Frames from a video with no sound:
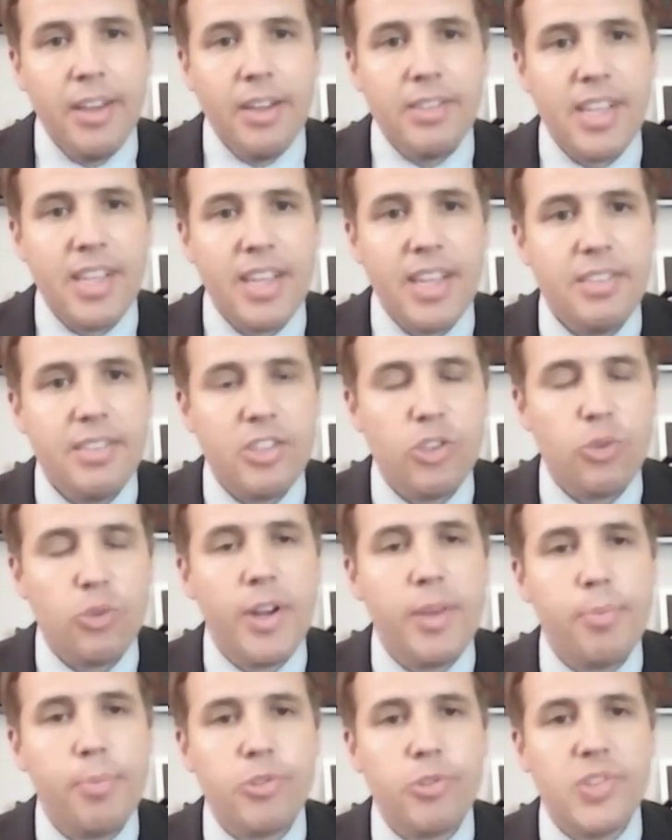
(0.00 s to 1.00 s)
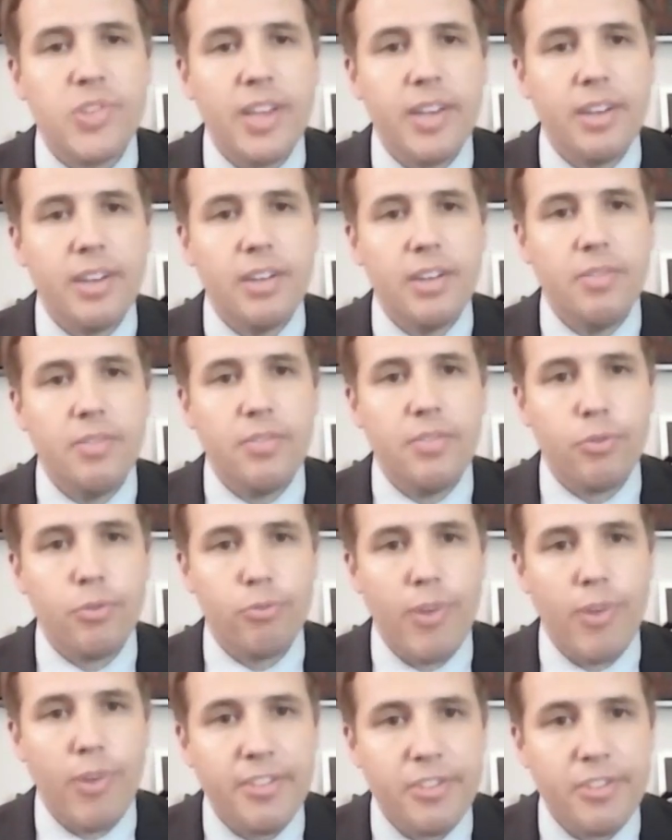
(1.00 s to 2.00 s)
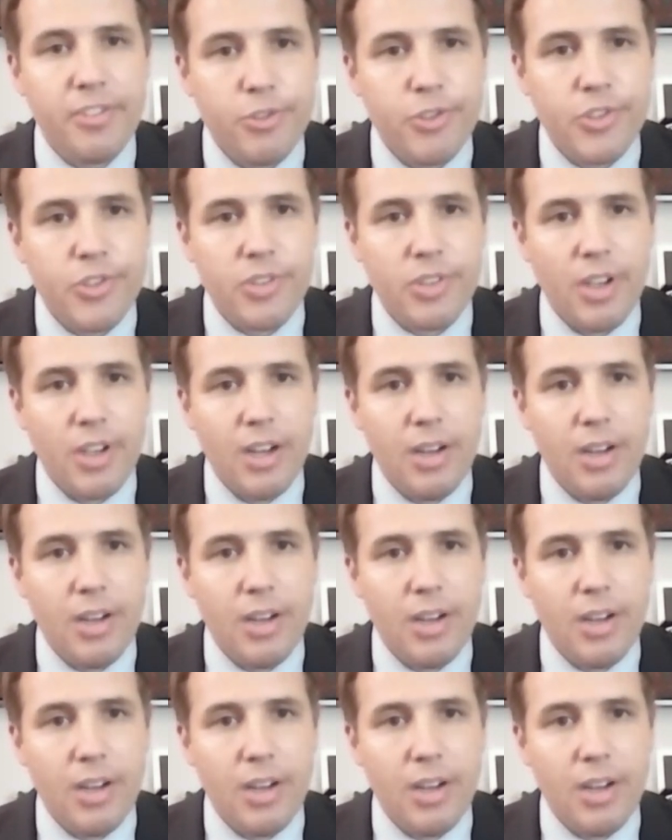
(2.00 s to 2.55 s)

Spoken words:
10 to 20% of renters